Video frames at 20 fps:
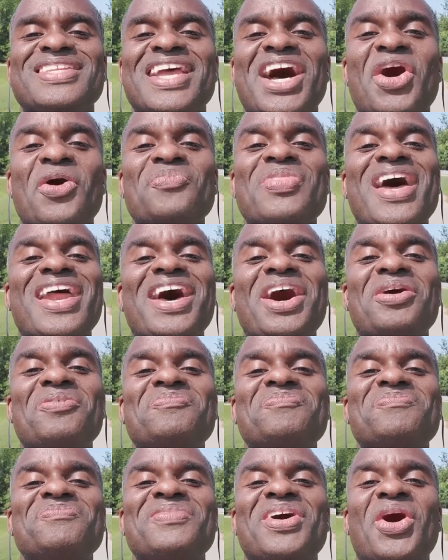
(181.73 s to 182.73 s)
I hope that helped.
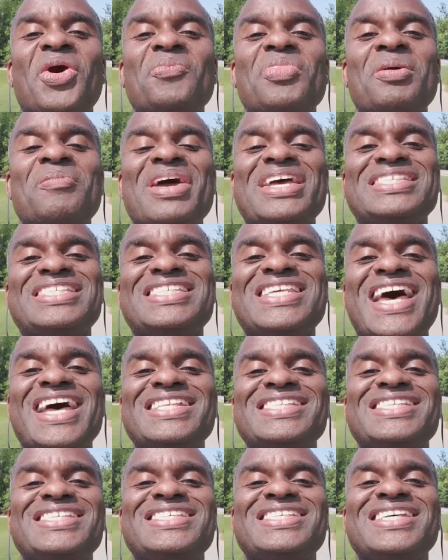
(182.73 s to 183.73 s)
I hope it made
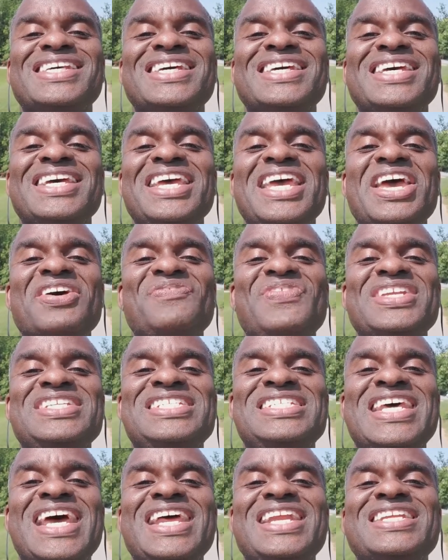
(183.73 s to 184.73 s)
sense. If
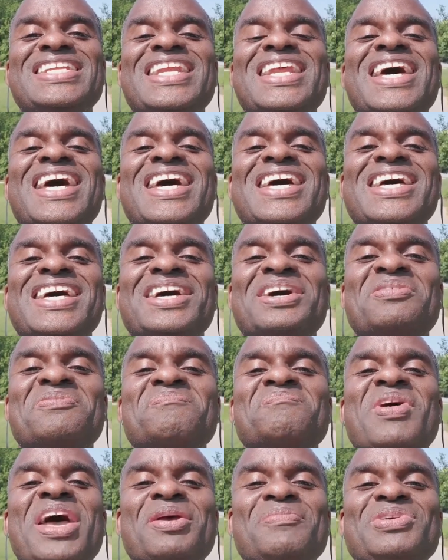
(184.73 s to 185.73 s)
it didn't,
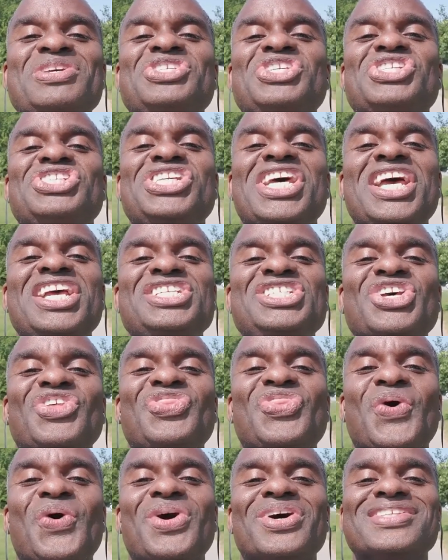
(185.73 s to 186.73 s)
maybe you should change your
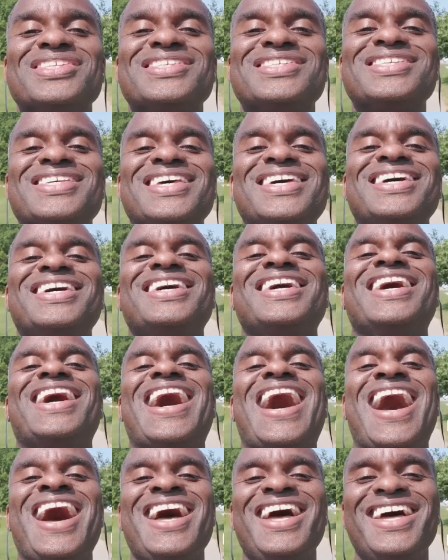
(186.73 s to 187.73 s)
thoughts.
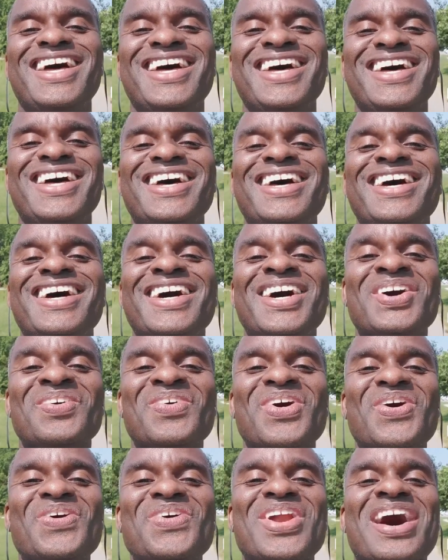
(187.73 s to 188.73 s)

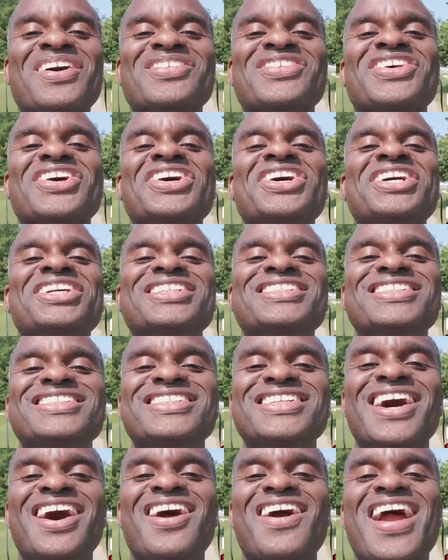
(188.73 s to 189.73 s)
Woo, that was good.
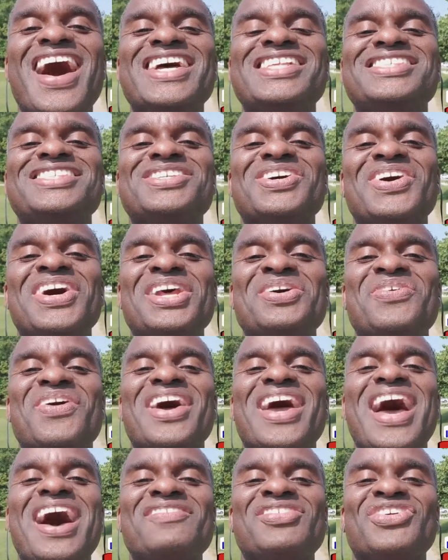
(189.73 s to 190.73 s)
All right, so
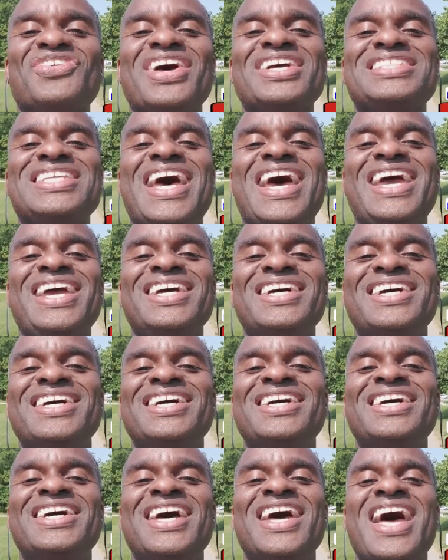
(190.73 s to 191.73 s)
anyway, have a great day.
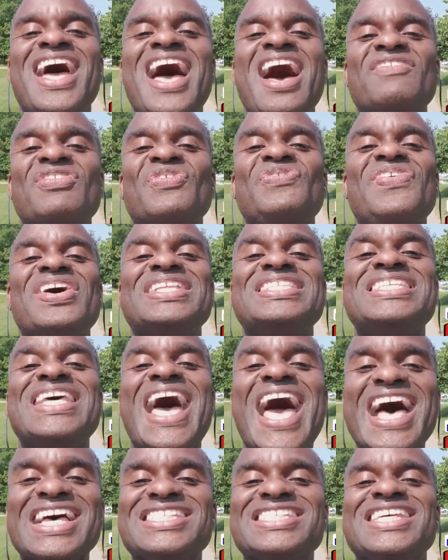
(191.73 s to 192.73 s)
Have a
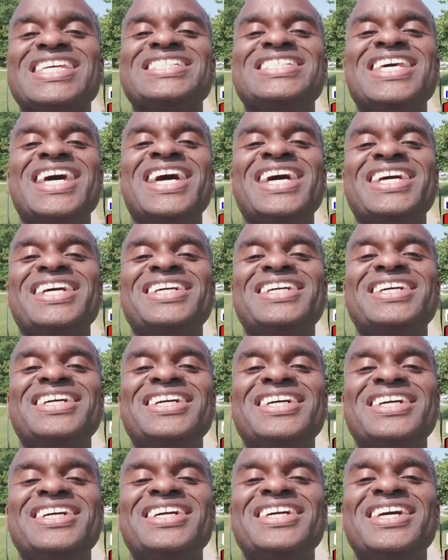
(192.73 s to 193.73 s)
fantastic day.
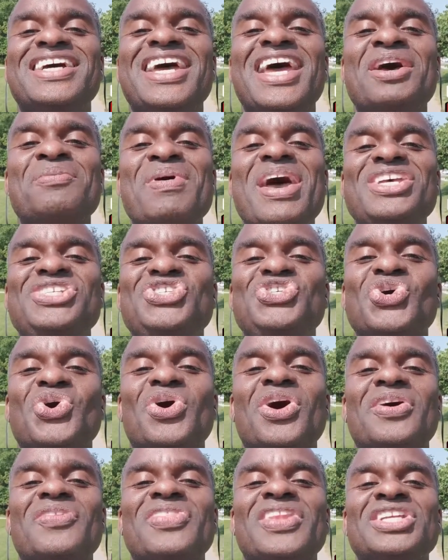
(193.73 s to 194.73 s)
And make
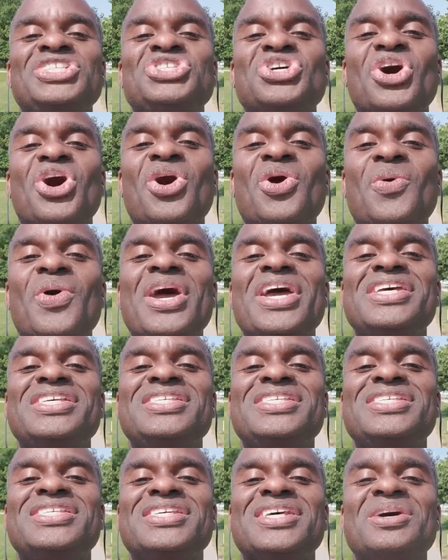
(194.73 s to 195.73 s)
sure that you
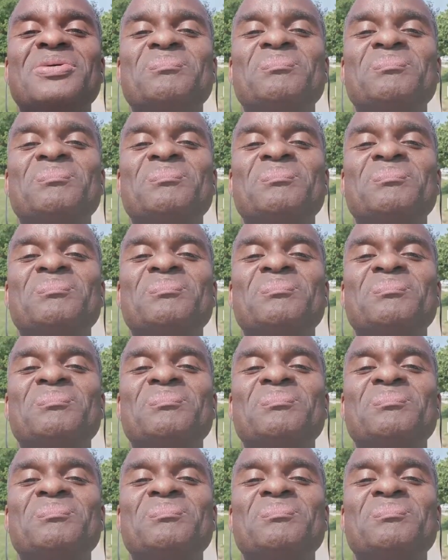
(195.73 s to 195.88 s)
always